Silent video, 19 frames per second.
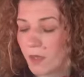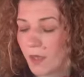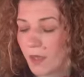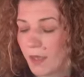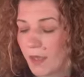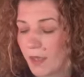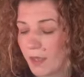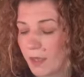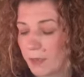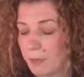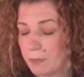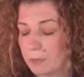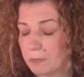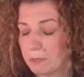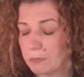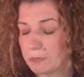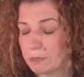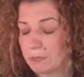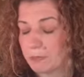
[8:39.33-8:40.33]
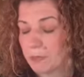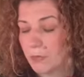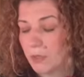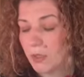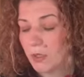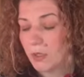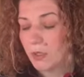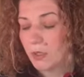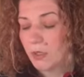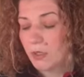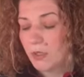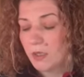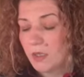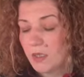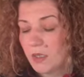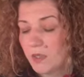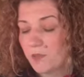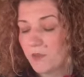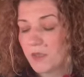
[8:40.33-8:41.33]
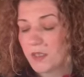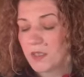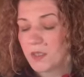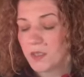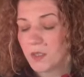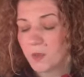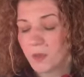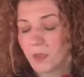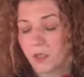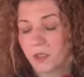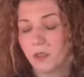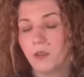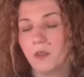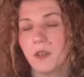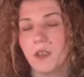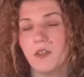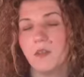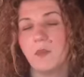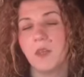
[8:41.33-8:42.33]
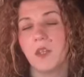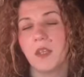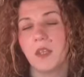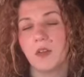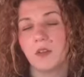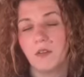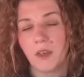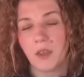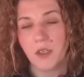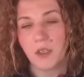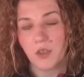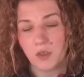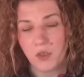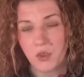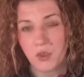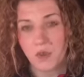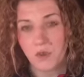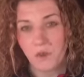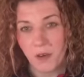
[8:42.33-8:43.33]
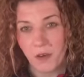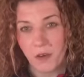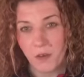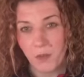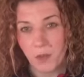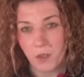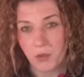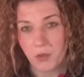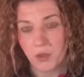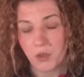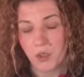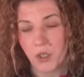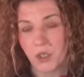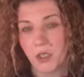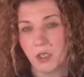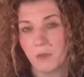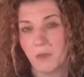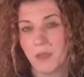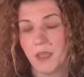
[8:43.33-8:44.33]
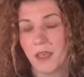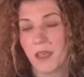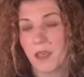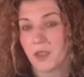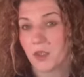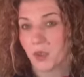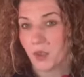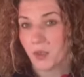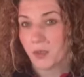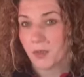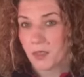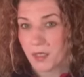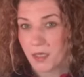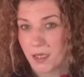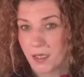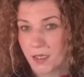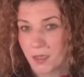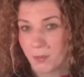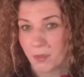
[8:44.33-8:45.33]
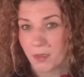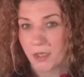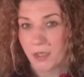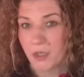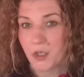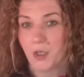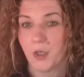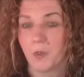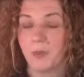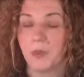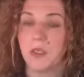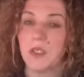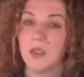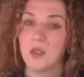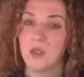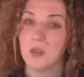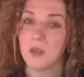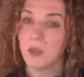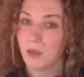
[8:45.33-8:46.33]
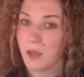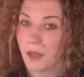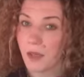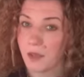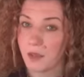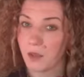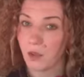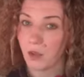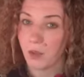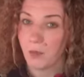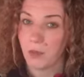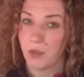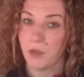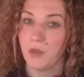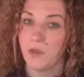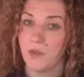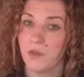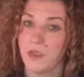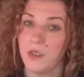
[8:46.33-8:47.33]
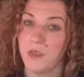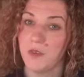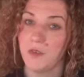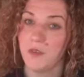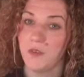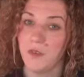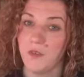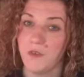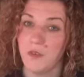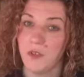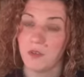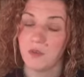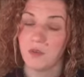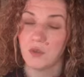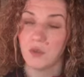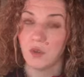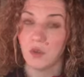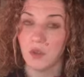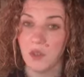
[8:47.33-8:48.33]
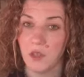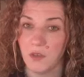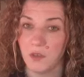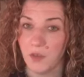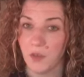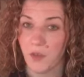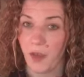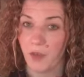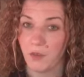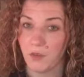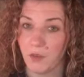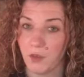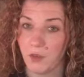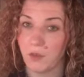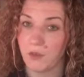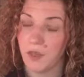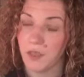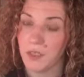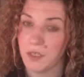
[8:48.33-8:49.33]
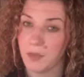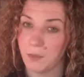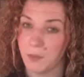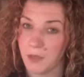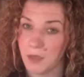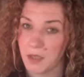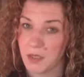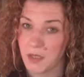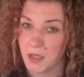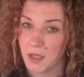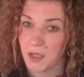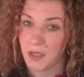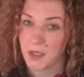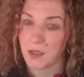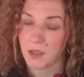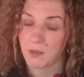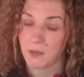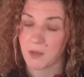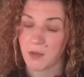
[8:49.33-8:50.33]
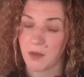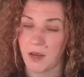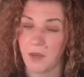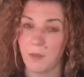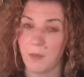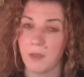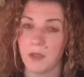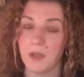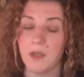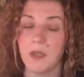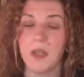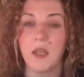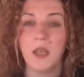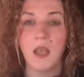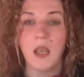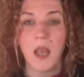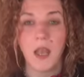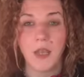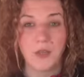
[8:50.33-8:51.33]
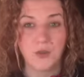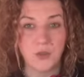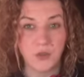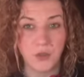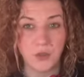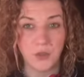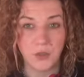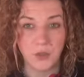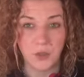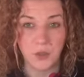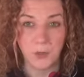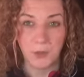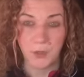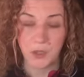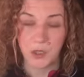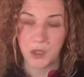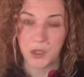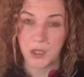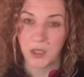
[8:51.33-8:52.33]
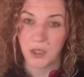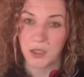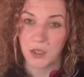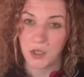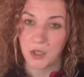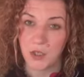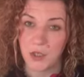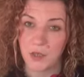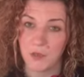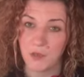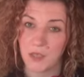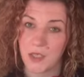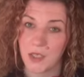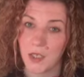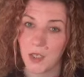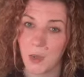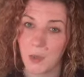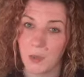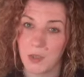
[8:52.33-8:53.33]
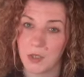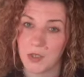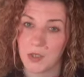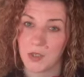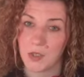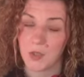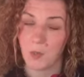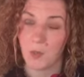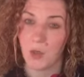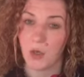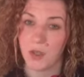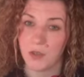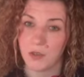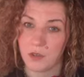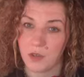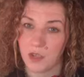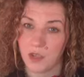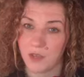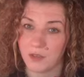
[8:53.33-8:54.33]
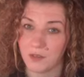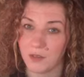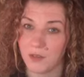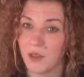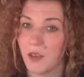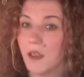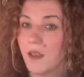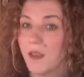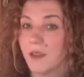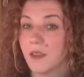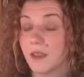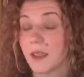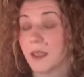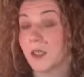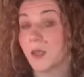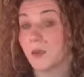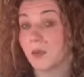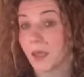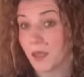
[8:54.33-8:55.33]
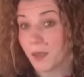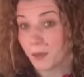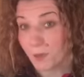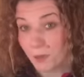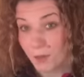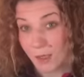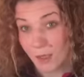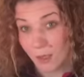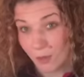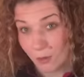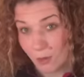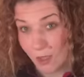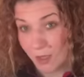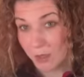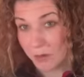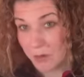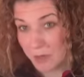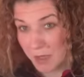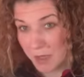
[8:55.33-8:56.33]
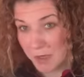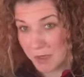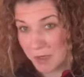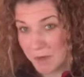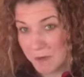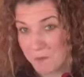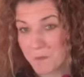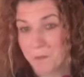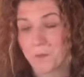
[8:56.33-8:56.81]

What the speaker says: If this is where you leave me, then thank you so very much for joining me. As always, it is a pleasure. Please do like and comment on the video if you feel drawn. If you haven't already, please hit that subscribe button. I truly do appreciate each and every single person supporting the channel. Thank you, thank you, thank you, thank you, thank you.